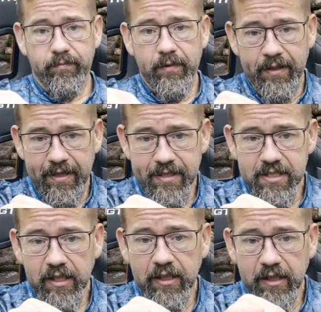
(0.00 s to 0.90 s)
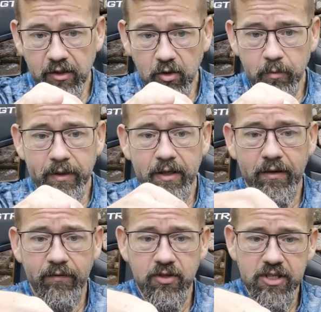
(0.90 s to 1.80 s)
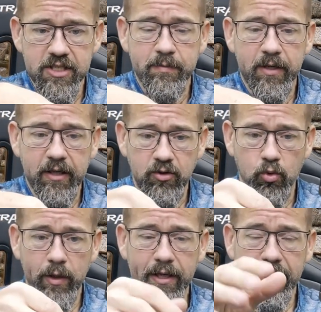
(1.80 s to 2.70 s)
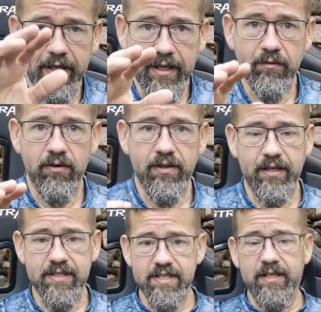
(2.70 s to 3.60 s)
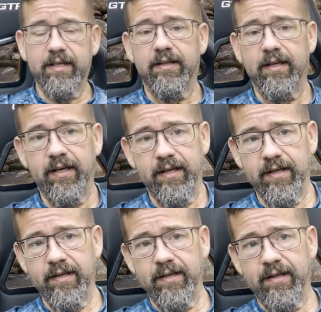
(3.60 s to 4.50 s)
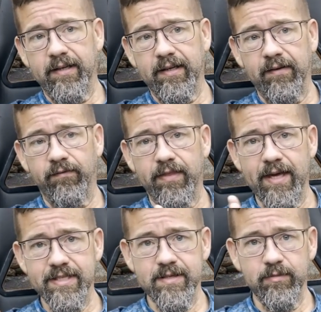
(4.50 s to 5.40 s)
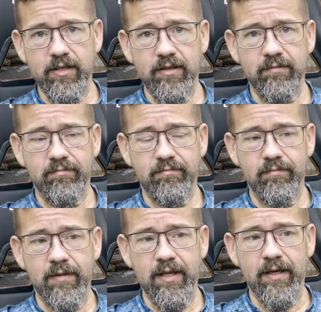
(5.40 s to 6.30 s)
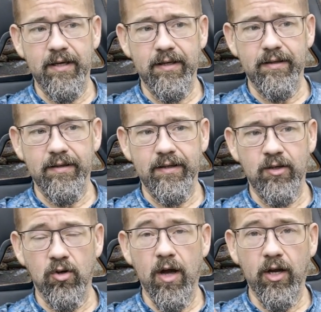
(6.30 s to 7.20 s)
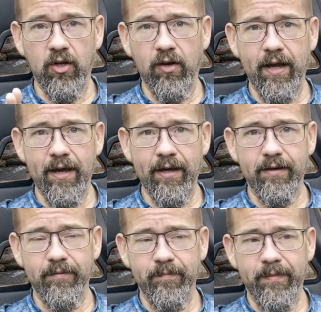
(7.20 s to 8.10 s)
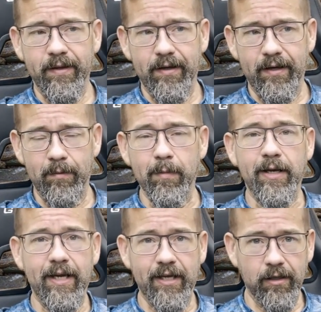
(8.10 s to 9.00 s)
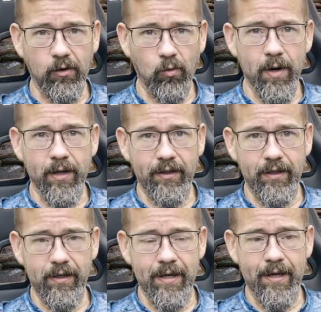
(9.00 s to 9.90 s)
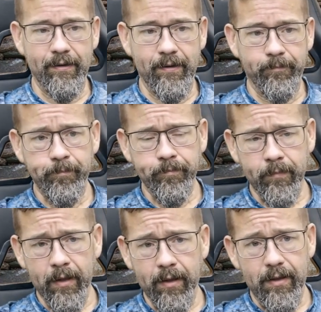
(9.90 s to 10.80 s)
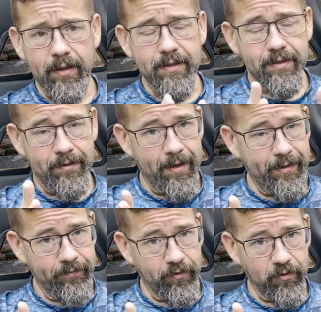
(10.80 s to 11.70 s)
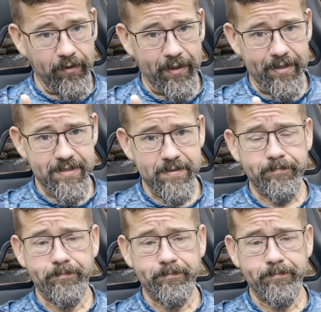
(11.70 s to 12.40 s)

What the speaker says: it takes a little bit of adjustment and tweaking to get everything set. And if that's something that you're not good at, it may take you a little while to get it dialed in. Not difficult, guys.